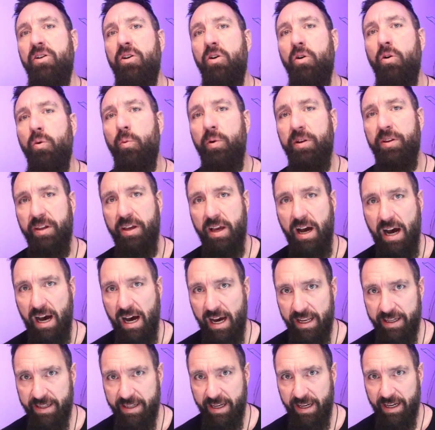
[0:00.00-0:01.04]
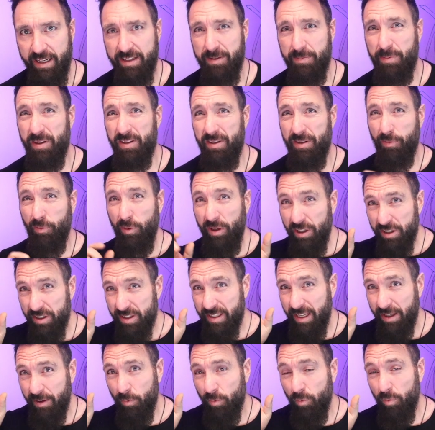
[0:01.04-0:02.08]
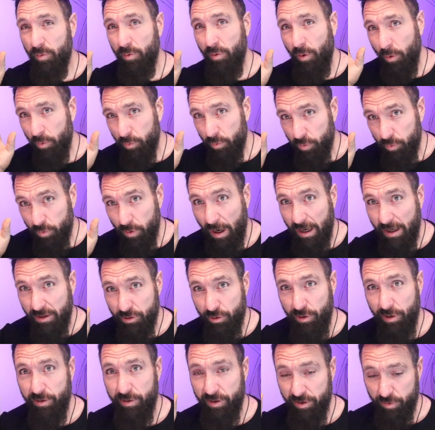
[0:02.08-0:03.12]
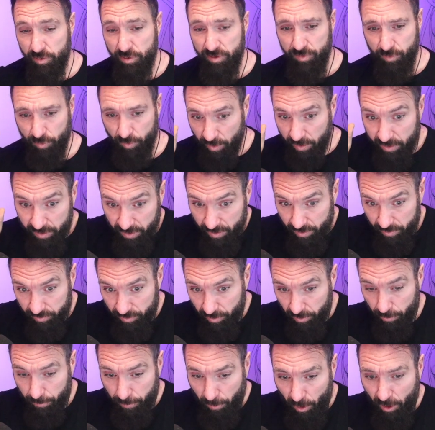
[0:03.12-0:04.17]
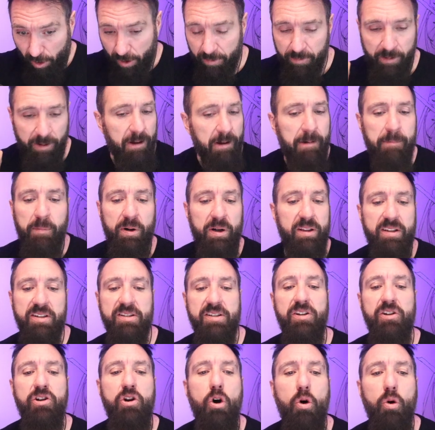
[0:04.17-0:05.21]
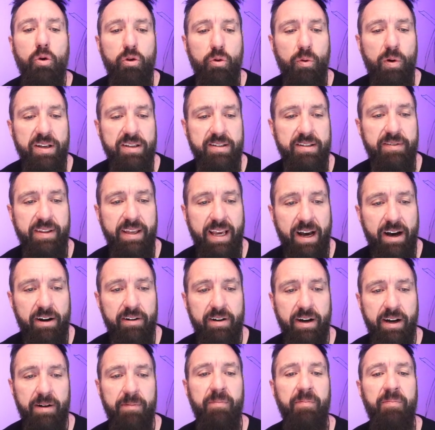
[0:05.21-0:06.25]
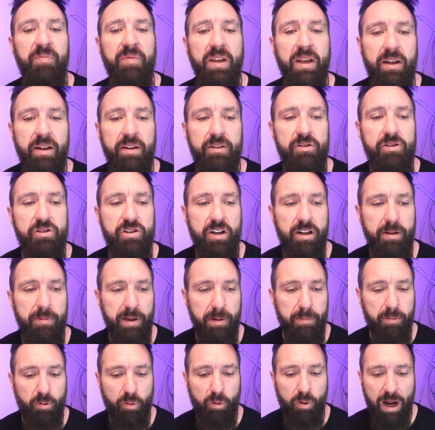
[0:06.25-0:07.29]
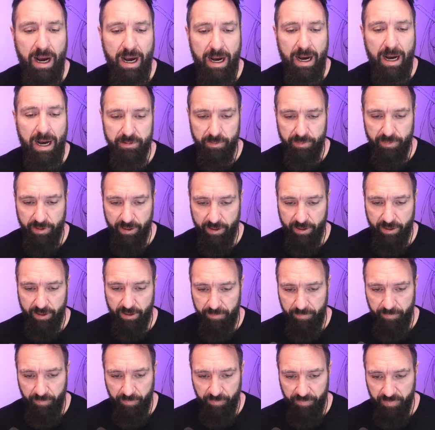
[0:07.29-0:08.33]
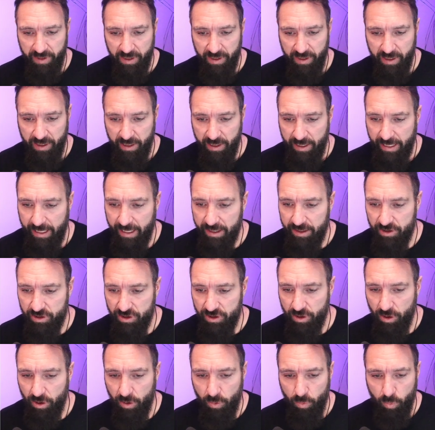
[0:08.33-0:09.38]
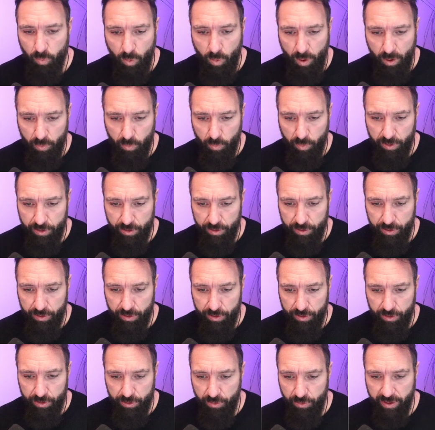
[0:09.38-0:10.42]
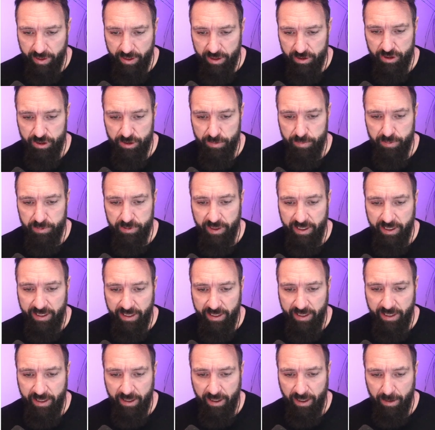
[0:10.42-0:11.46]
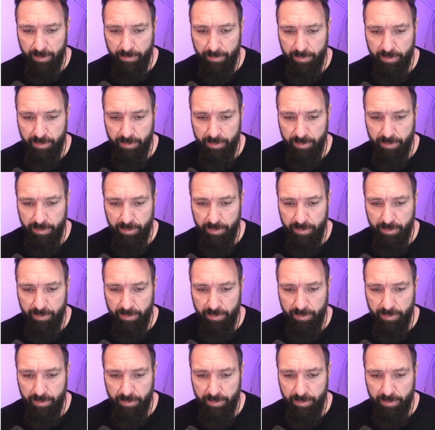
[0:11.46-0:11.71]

with context. Because if we just say, oh, concentrate on this one little part, but it doesn't know the rest of the outline, there's going to be a problem there. And so what we're doing is we're splitting it up.